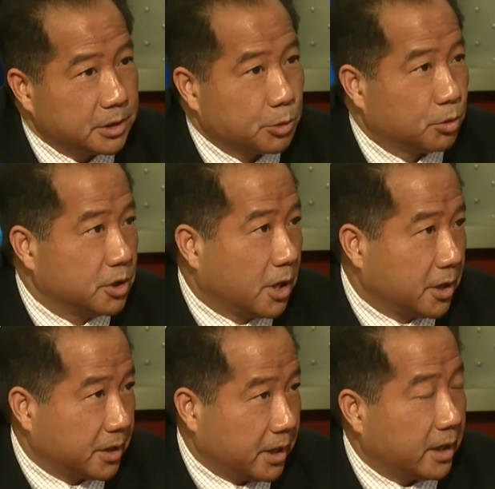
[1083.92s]
is we're
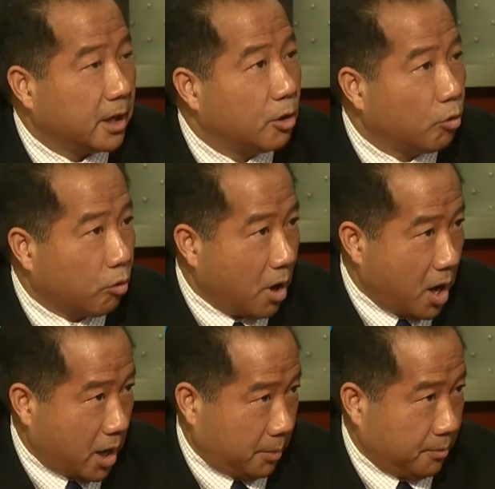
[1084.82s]
targeting
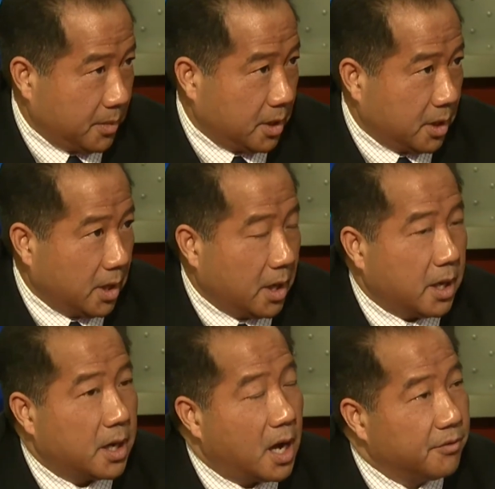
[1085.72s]
crime.
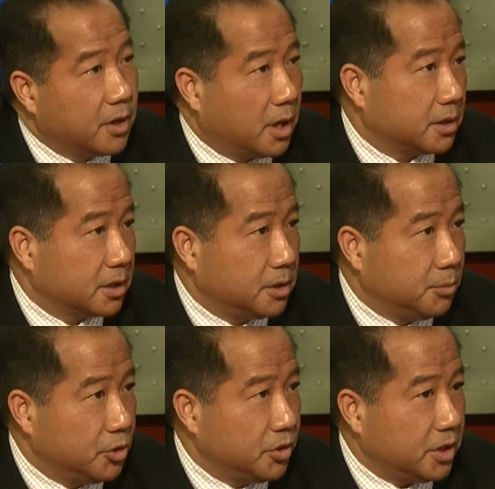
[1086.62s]
And I've gone to
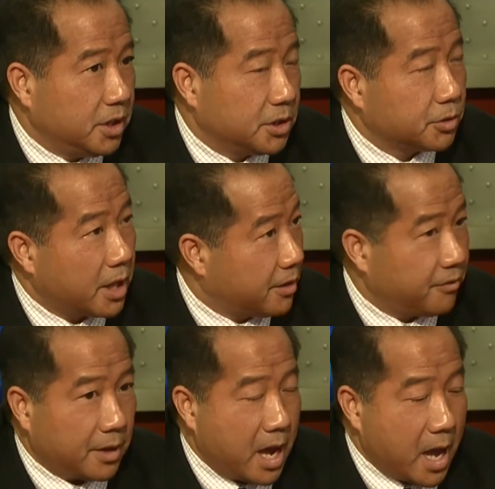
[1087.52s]
communities that
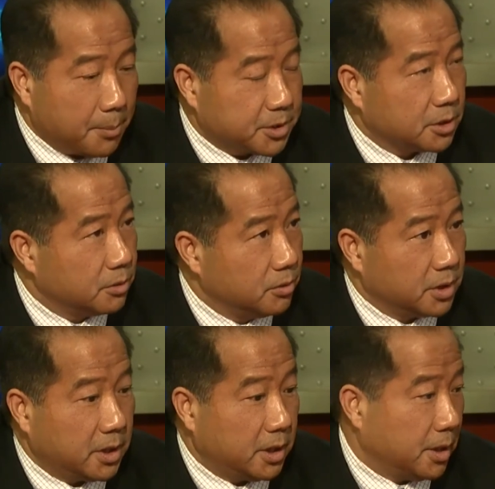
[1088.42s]
have
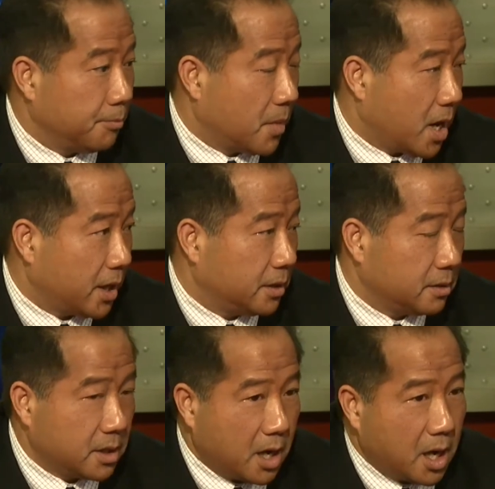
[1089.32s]
absolutely, in my
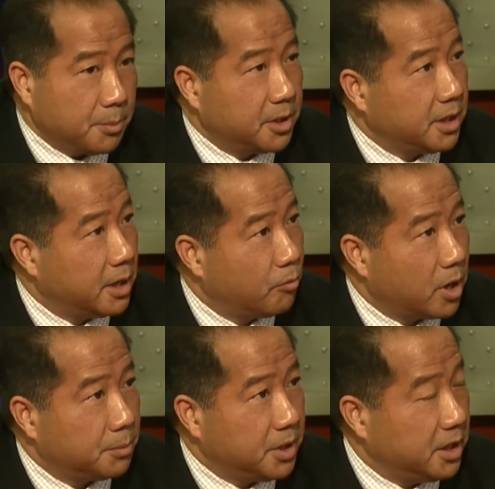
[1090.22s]
time in the
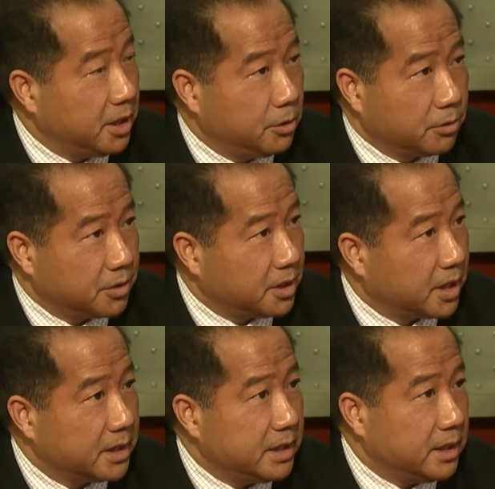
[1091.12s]
NYPD during the
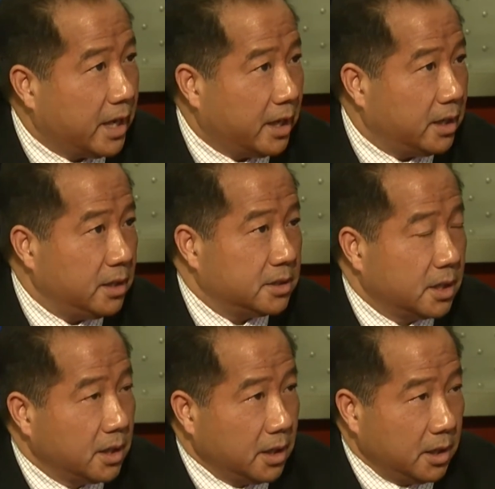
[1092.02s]
1980s
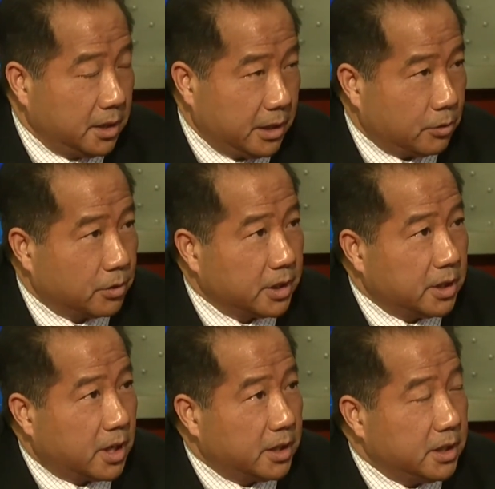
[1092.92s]
and the early
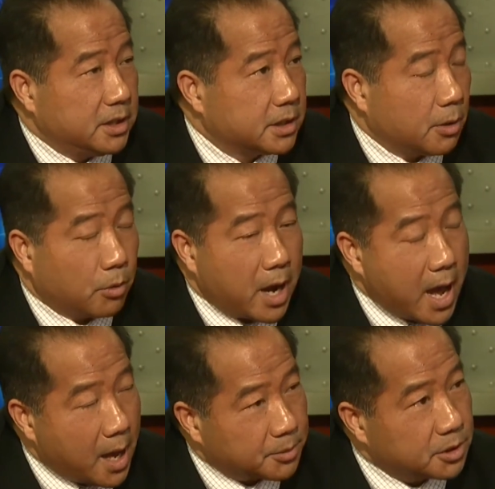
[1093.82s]
90s, that were
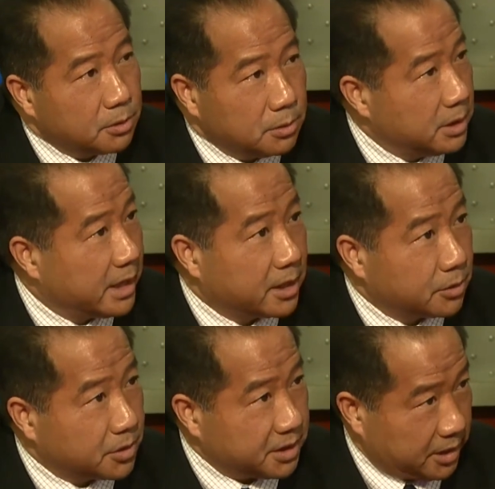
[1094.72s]
absolutely
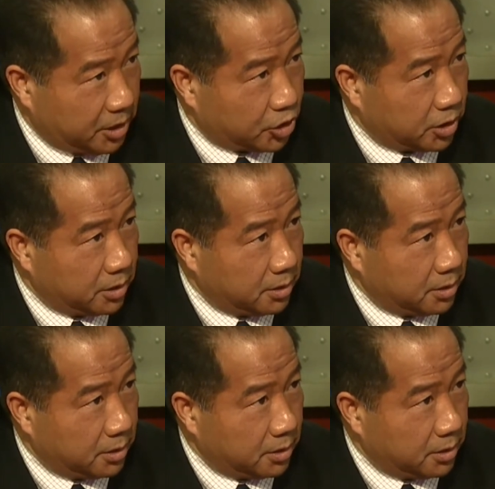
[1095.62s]
under siege.